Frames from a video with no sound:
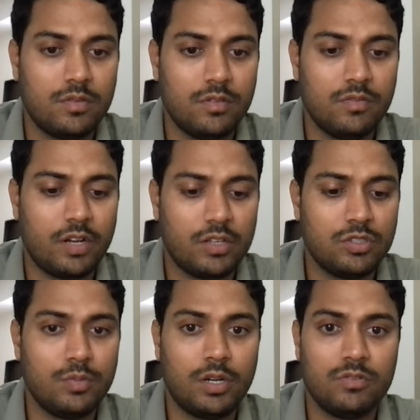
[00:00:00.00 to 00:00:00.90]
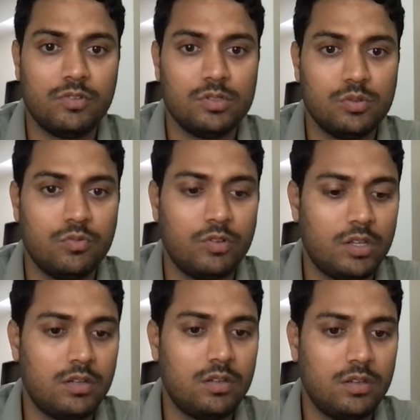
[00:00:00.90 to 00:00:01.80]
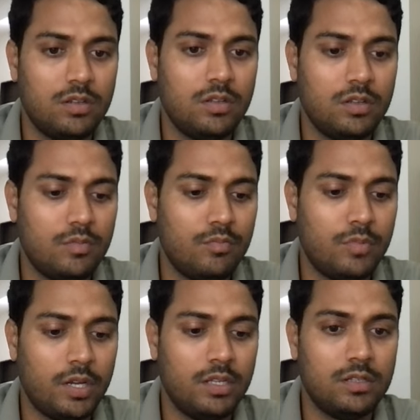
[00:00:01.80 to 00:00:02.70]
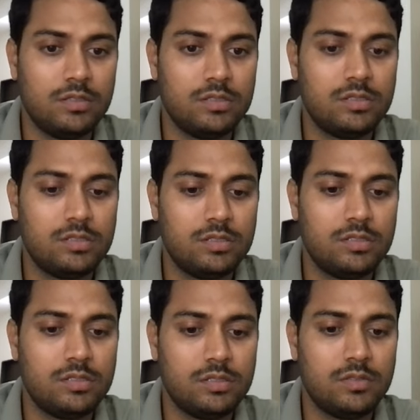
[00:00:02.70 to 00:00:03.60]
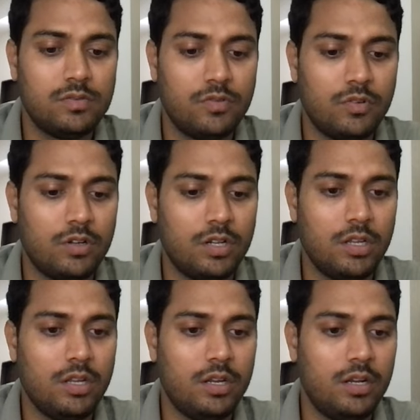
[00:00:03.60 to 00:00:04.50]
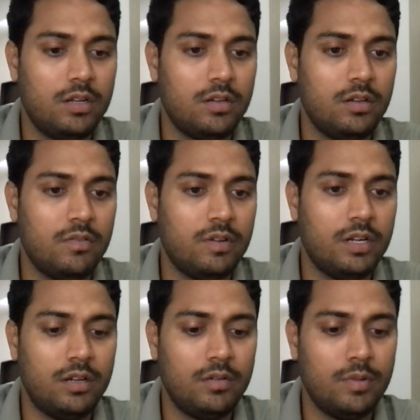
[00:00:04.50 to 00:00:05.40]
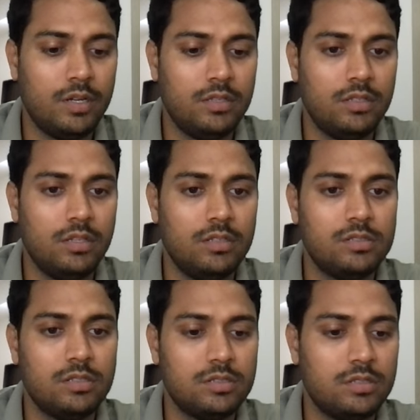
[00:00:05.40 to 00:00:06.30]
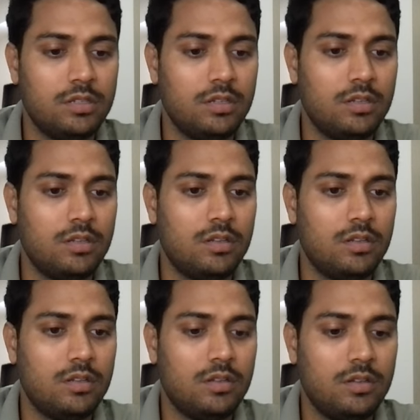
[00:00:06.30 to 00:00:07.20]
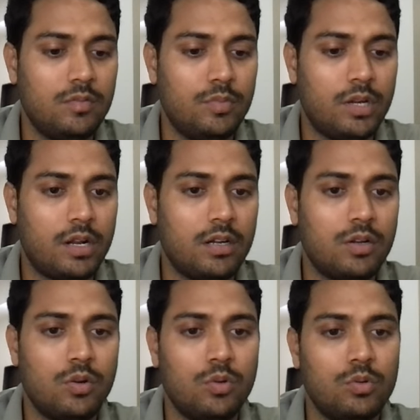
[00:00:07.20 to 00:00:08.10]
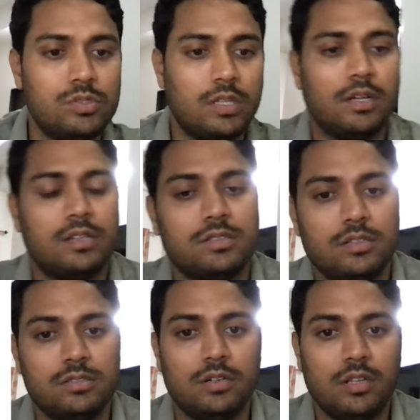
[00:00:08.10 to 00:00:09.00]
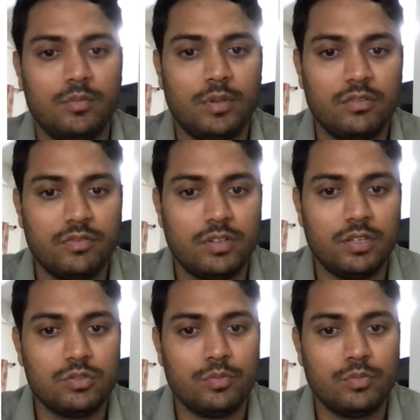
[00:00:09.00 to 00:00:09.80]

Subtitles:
the fraction part first. So 1 minus 48 divided by 360, bracket close, and the answer is 13 by 15. So